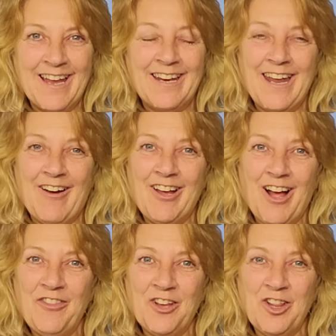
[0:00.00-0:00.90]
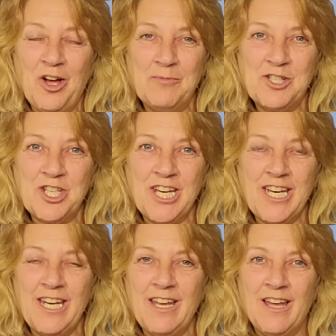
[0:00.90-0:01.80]
Now, I got the claw
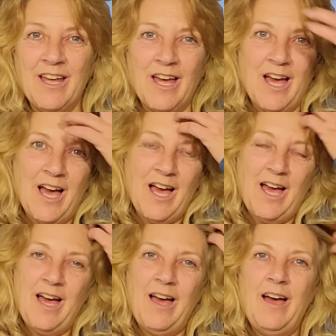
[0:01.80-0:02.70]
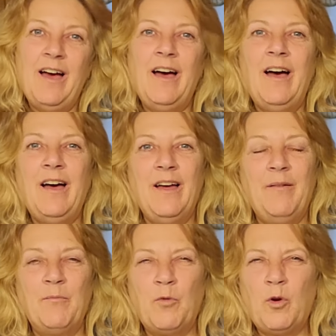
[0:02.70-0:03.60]
machine
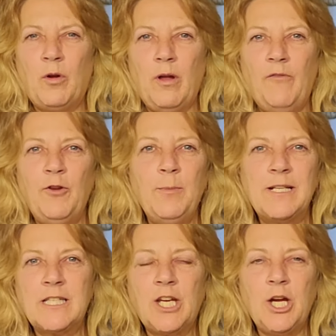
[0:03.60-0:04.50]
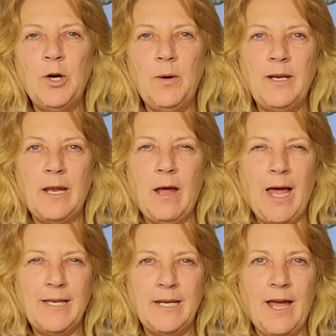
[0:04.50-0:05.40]
a few months ago and
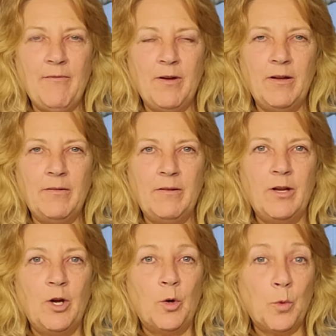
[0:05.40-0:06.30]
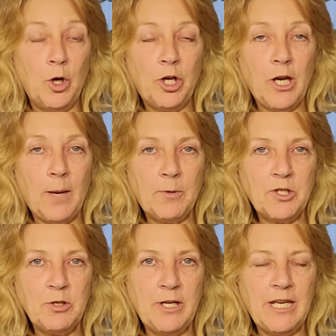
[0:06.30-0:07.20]
didn't have a real good
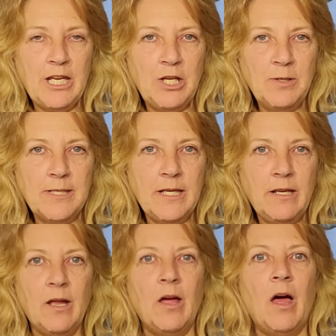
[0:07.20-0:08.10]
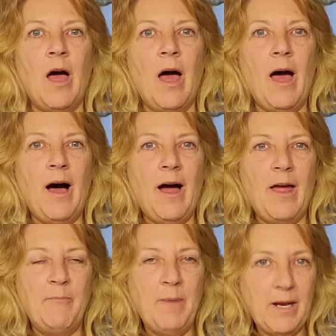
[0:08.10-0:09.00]
opportunity to use it.
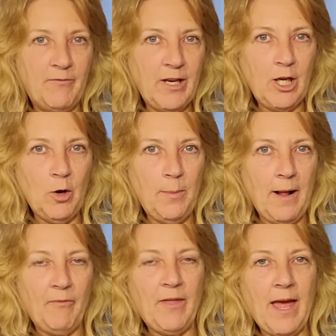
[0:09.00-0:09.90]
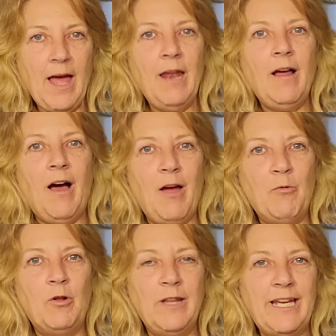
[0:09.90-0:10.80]
I made a video about that. I
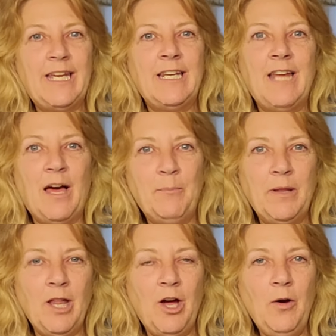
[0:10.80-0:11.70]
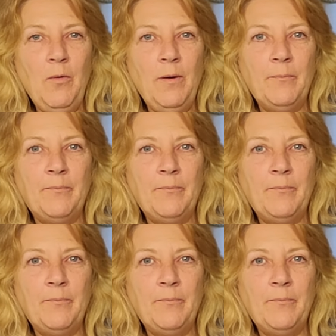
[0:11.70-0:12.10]
will link it down below.